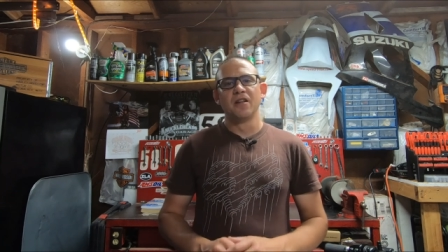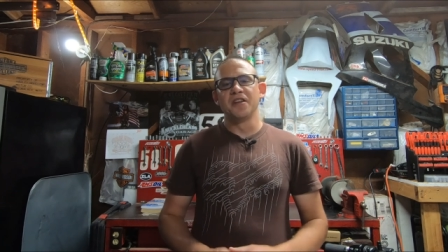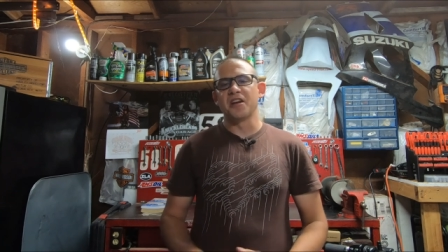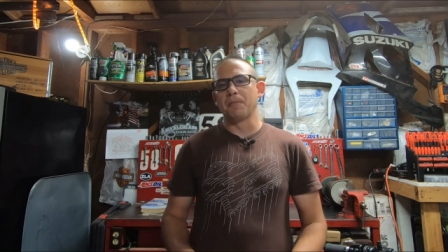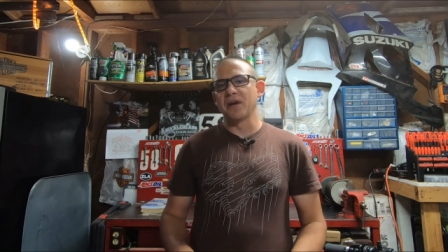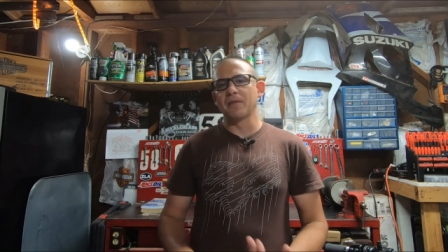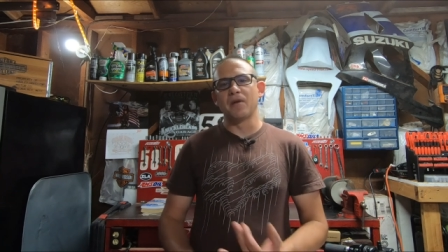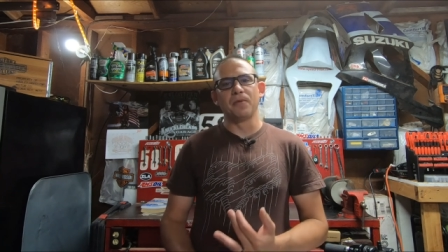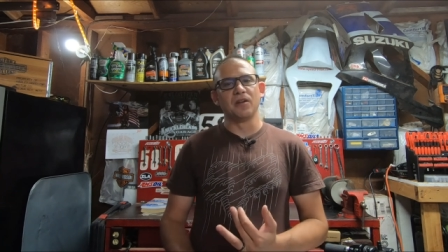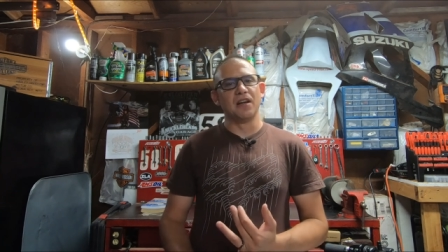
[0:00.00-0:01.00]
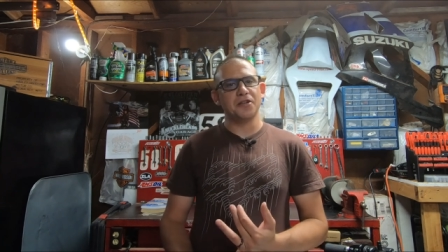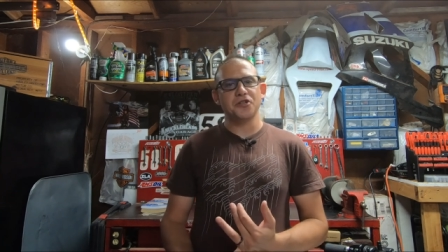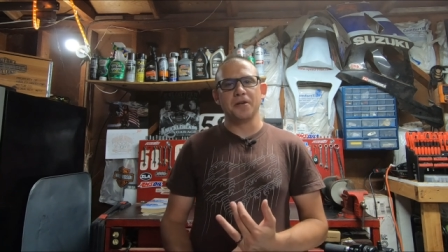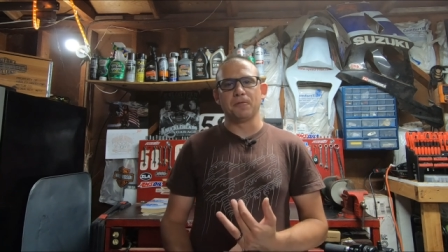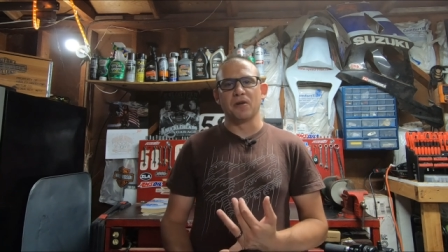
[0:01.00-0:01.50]
You can pick them up a lot
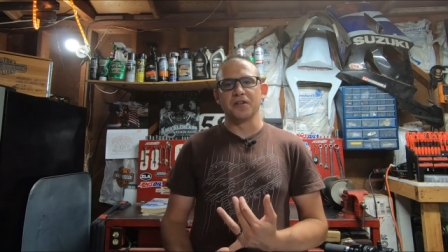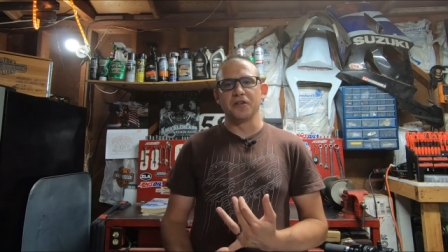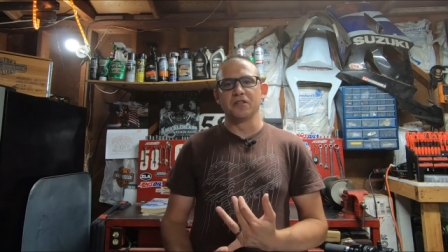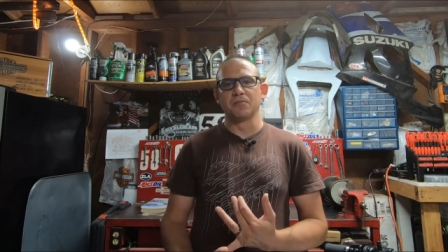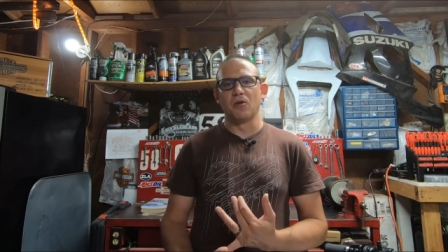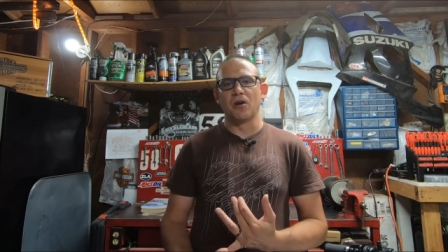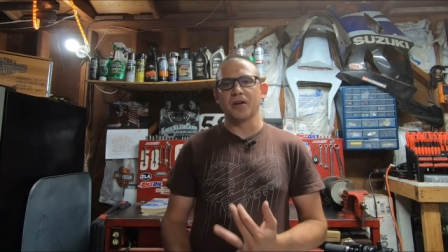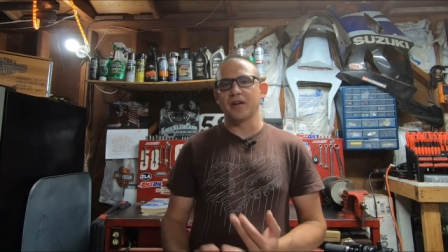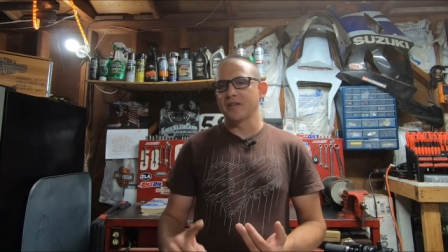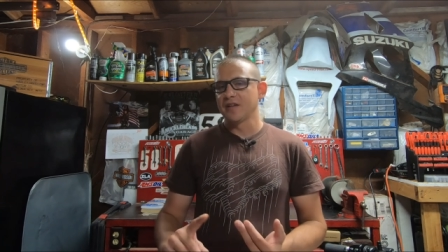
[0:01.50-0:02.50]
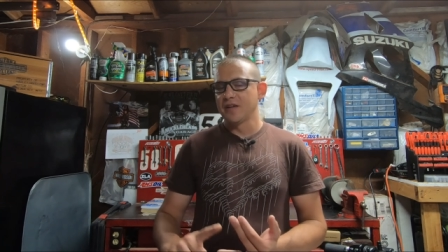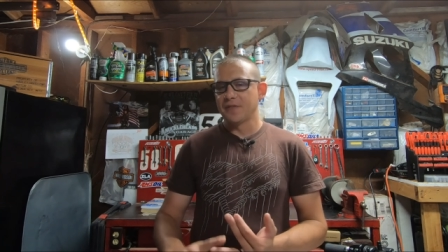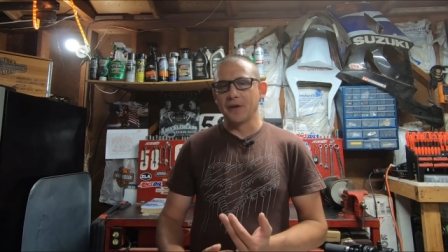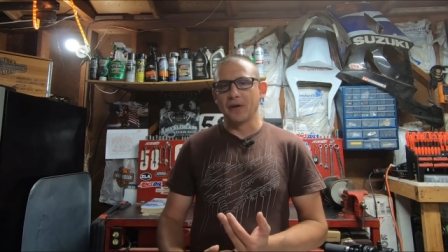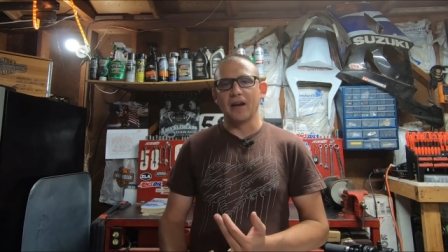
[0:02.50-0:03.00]
cheaper on the used market.
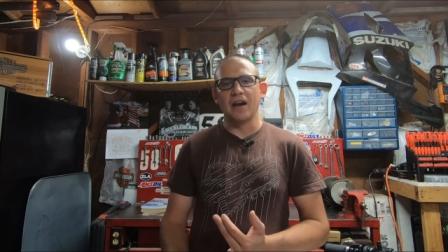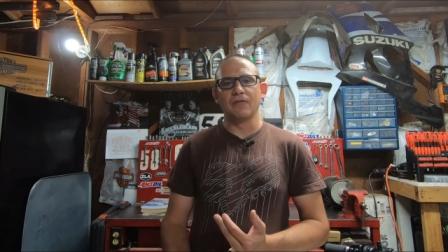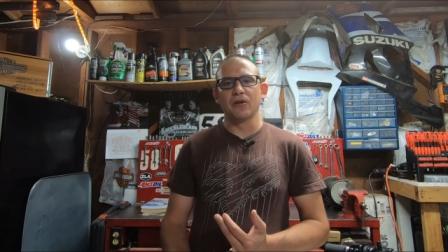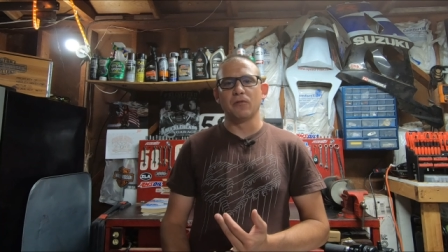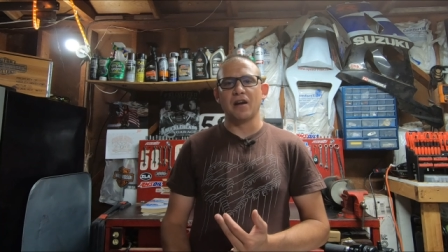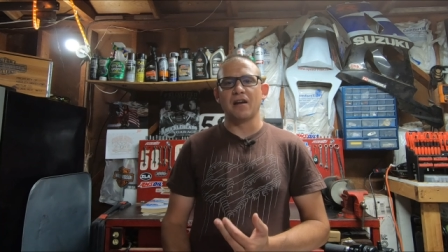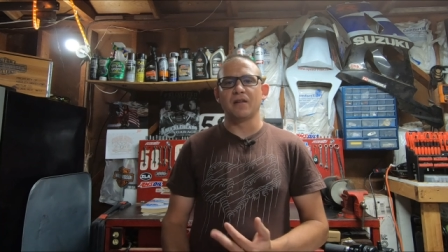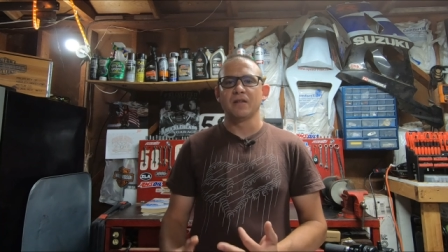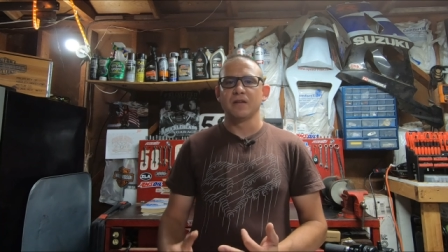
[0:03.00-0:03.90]
They're everywhere.